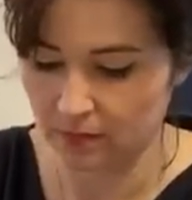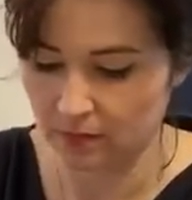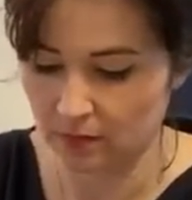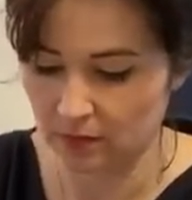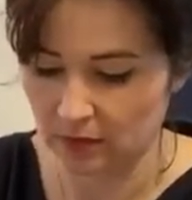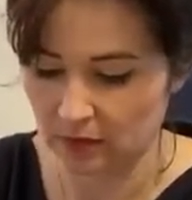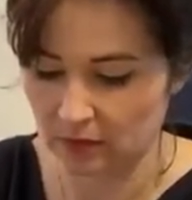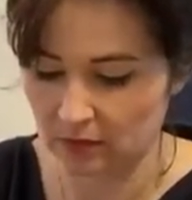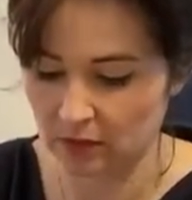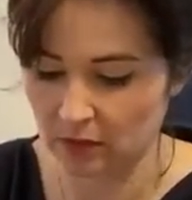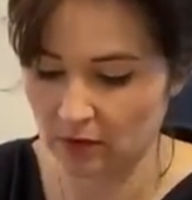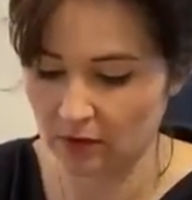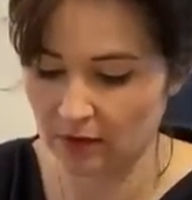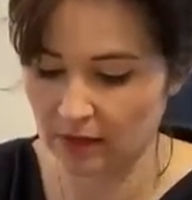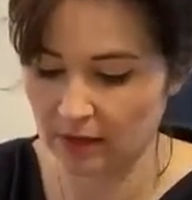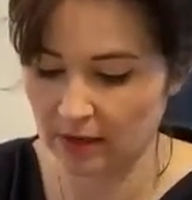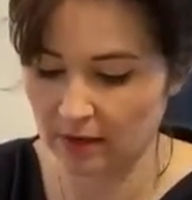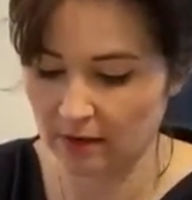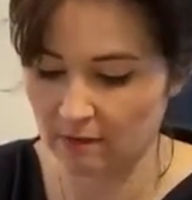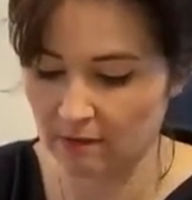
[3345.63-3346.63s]
So sewing
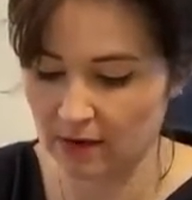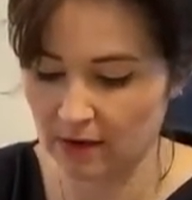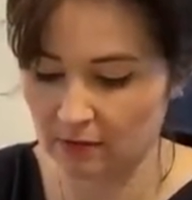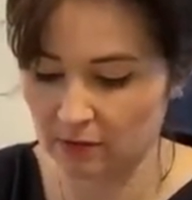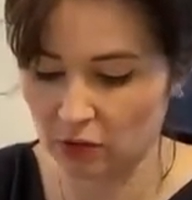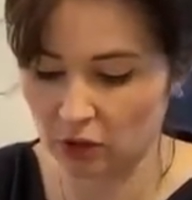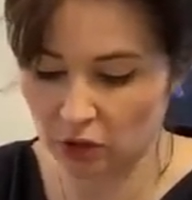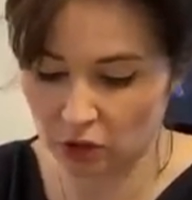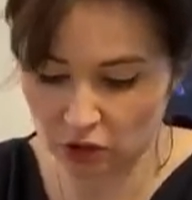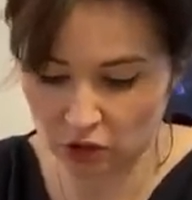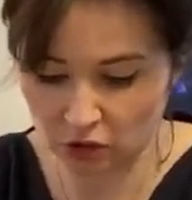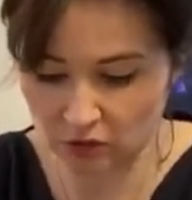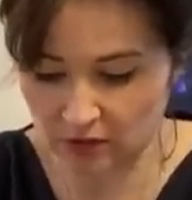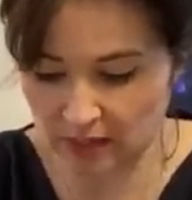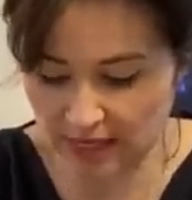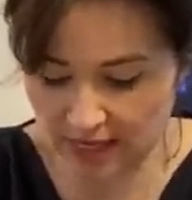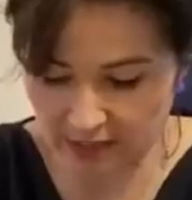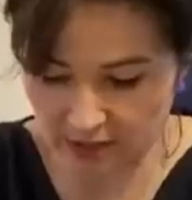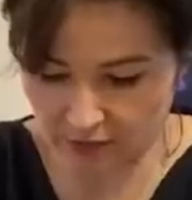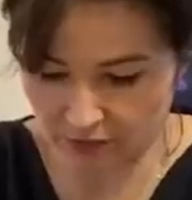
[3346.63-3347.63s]
it around, you could use
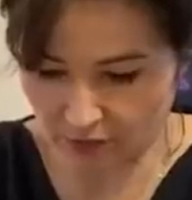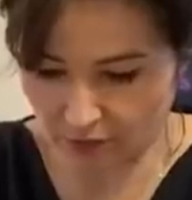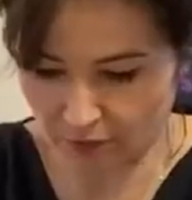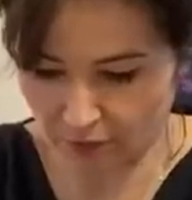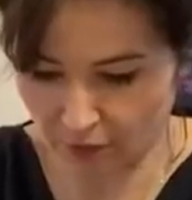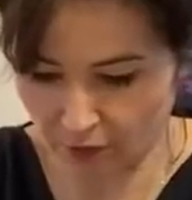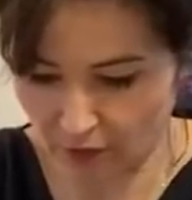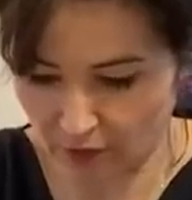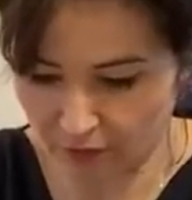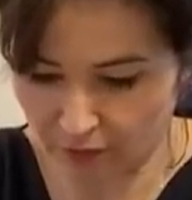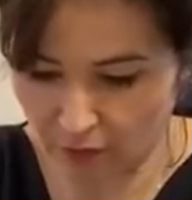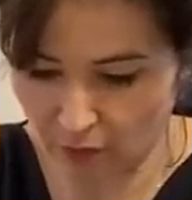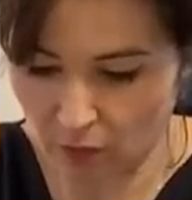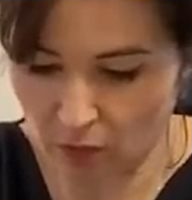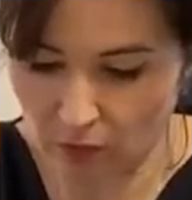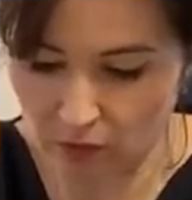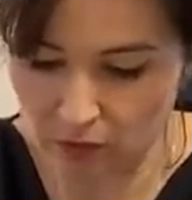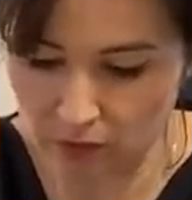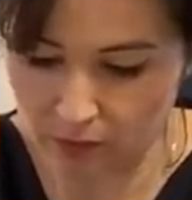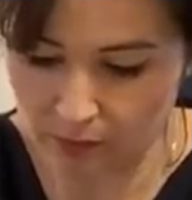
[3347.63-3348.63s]
the edge of your foot if you
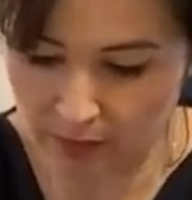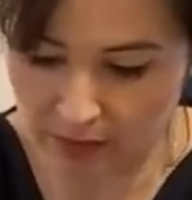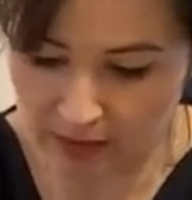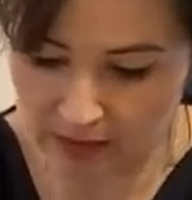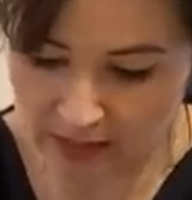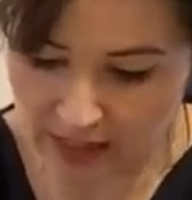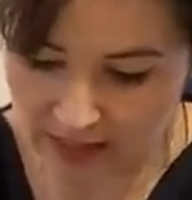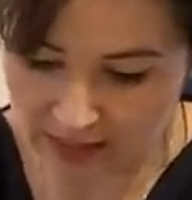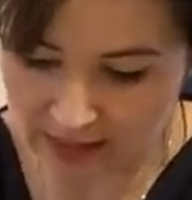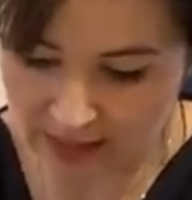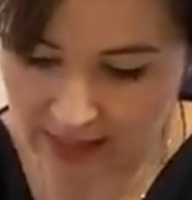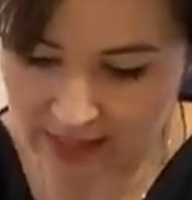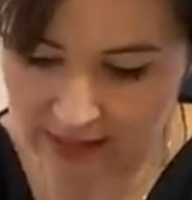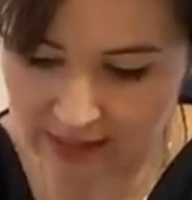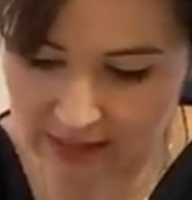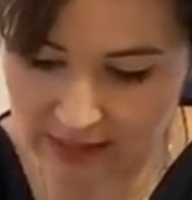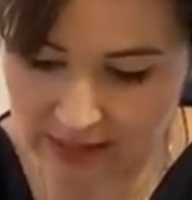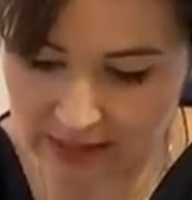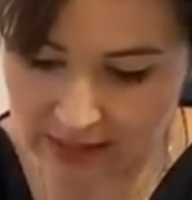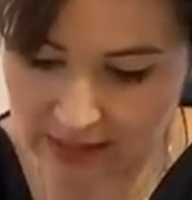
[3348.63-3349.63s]
want, because that's less
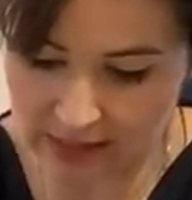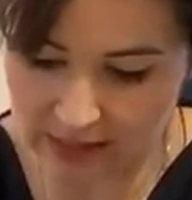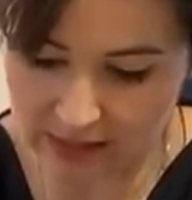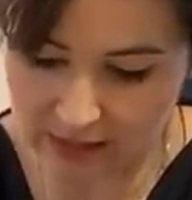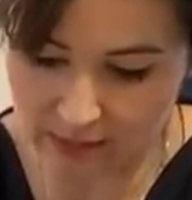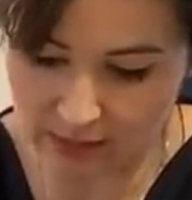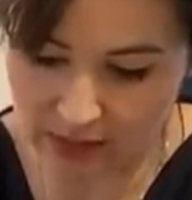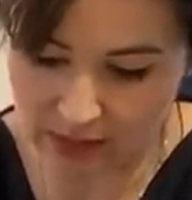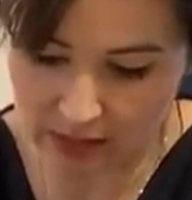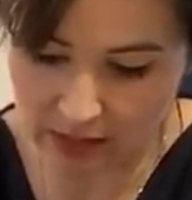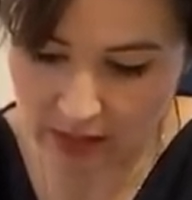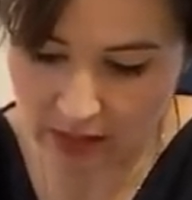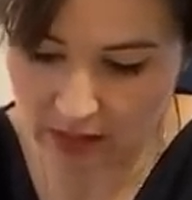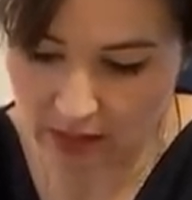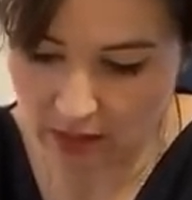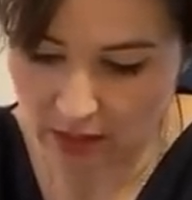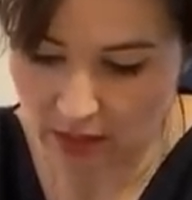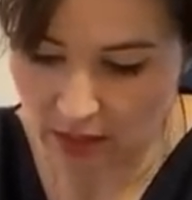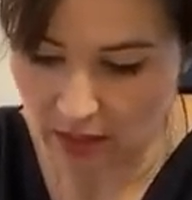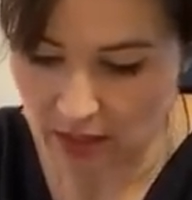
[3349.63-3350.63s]
than a centimetre,
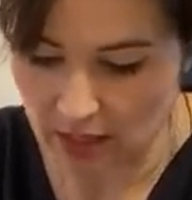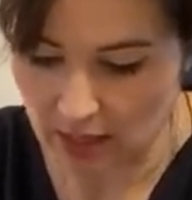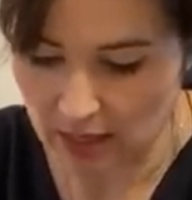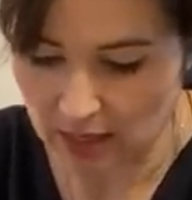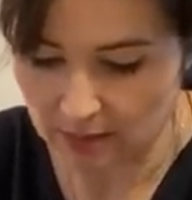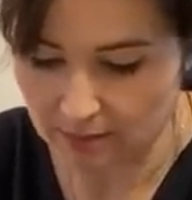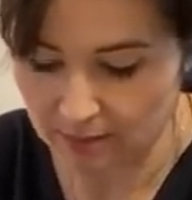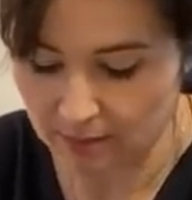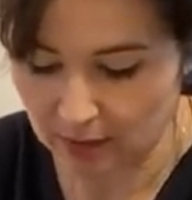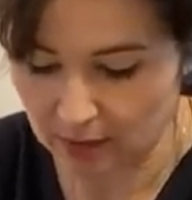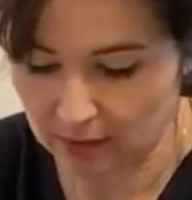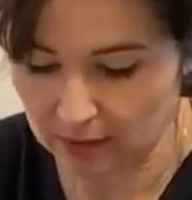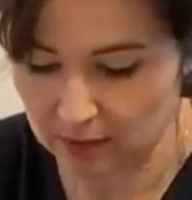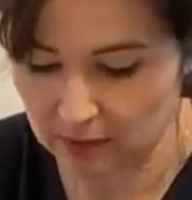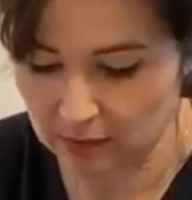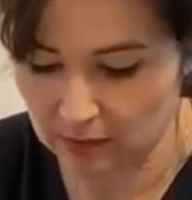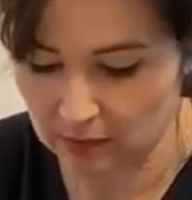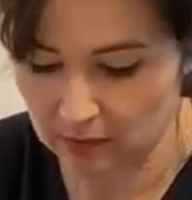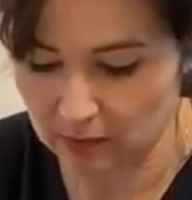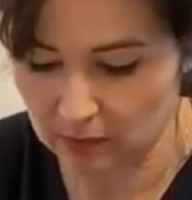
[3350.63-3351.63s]
um, but
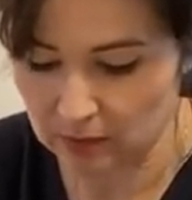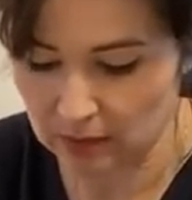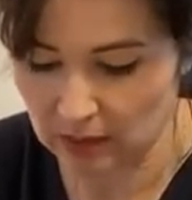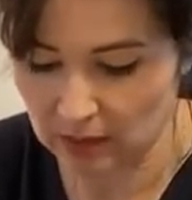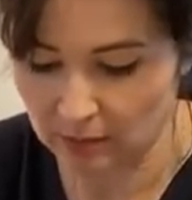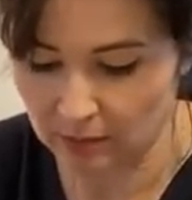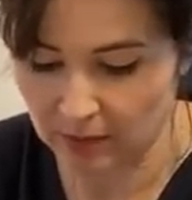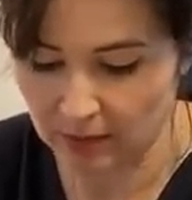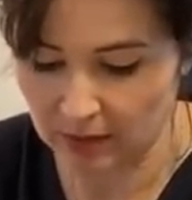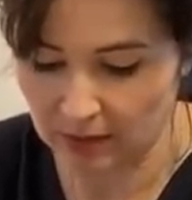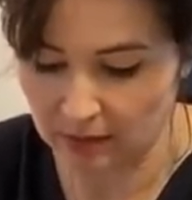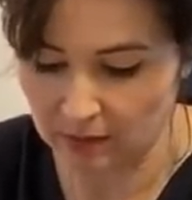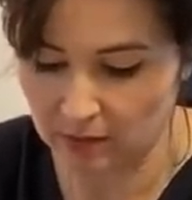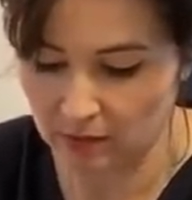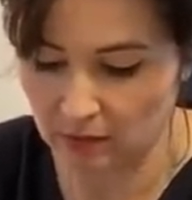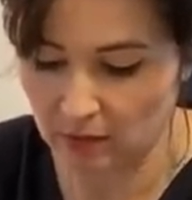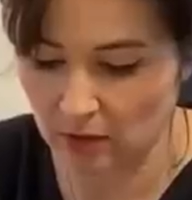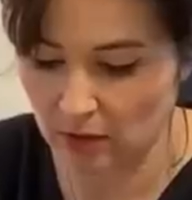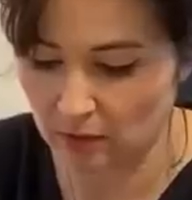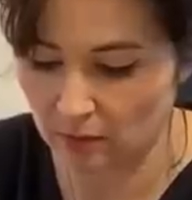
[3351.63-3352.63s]
keep it
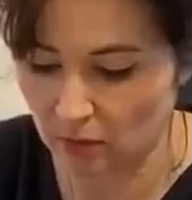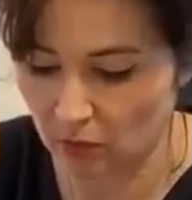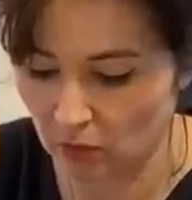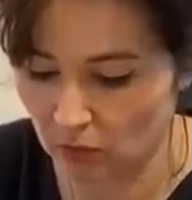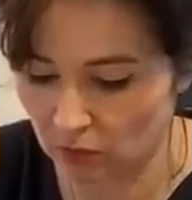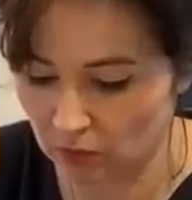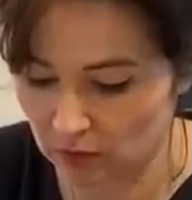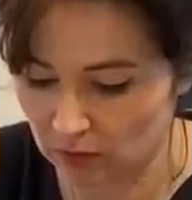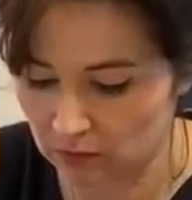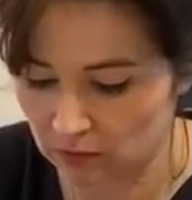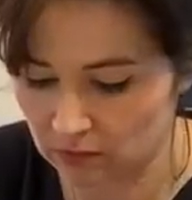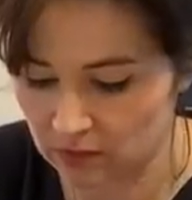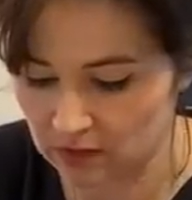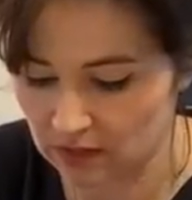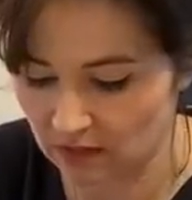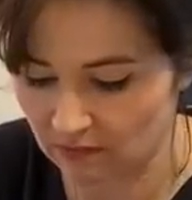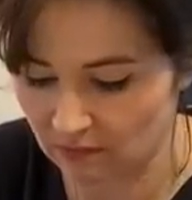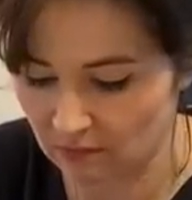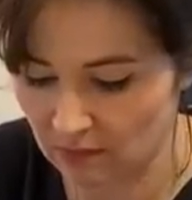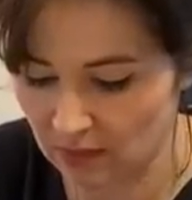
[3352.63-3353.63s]
no more than
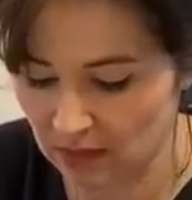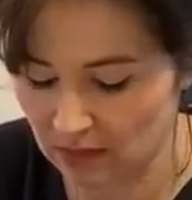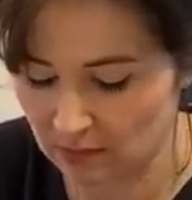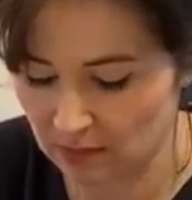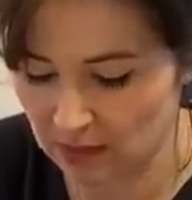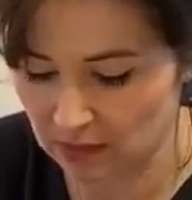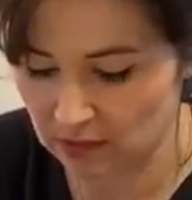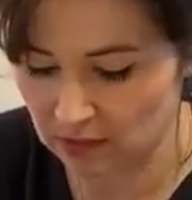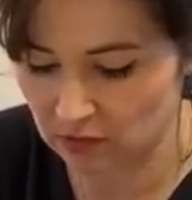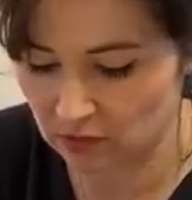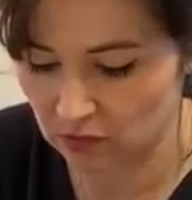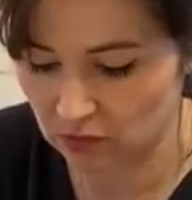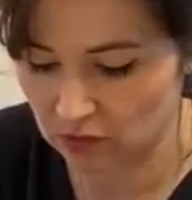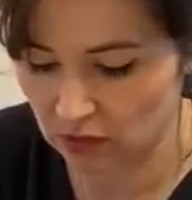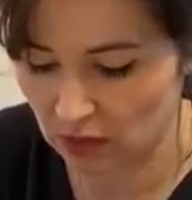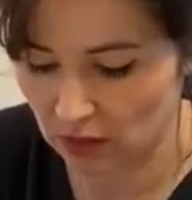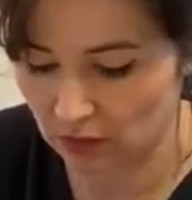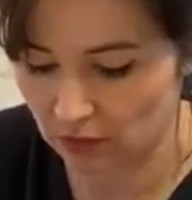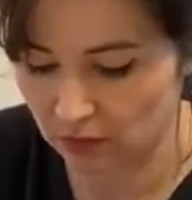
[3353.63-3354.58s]
seven millimetres or so.